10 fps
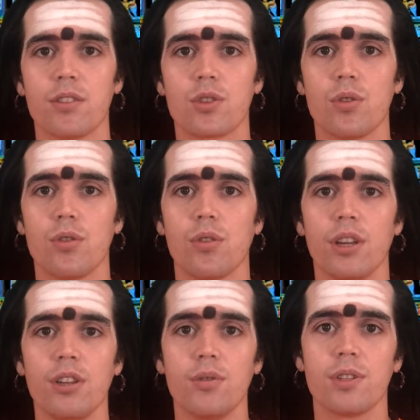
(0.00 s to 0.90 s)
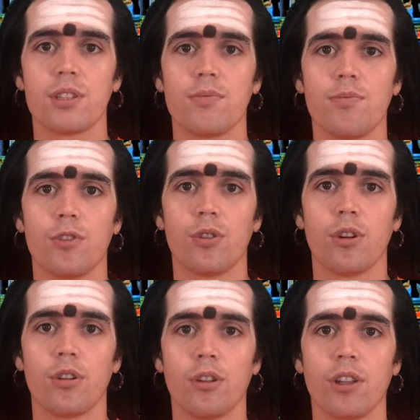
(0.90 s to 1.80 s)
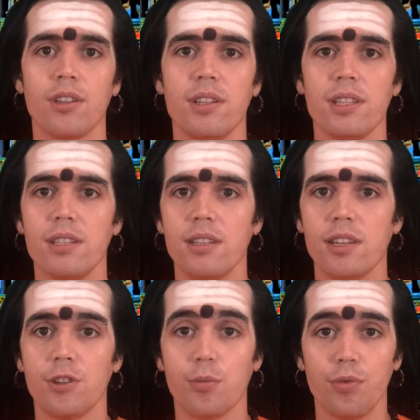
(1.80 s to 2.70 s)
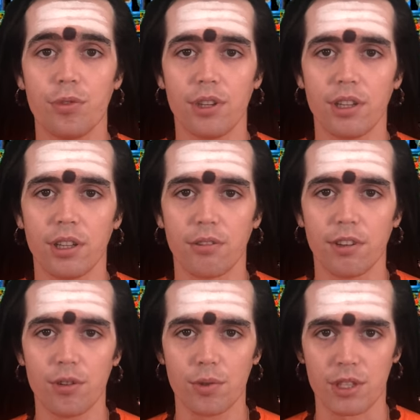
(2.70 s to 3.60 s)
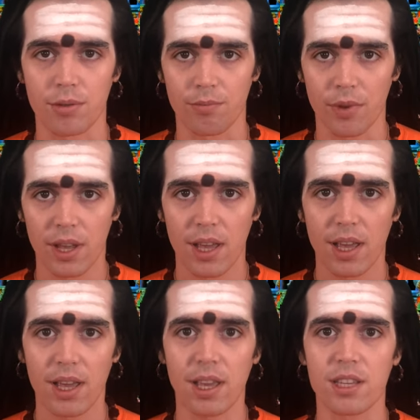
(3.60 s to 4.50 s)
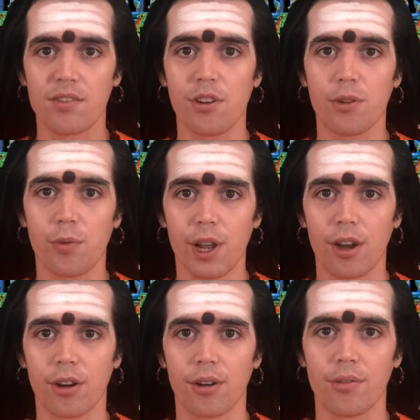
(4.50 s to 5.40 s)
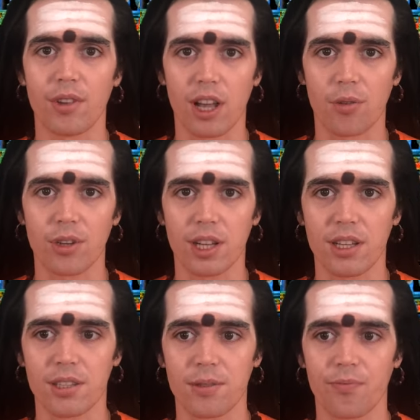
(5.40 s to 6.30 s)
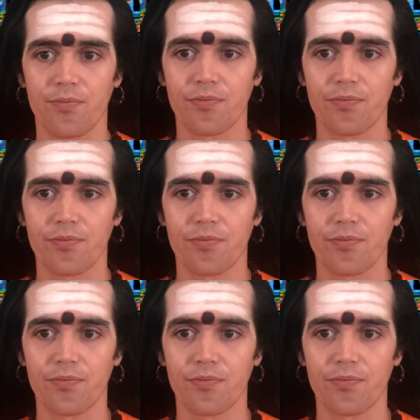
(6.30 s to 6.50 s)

So Hinduism, the authenticity and the purity of Hinduism is very rare nowadays.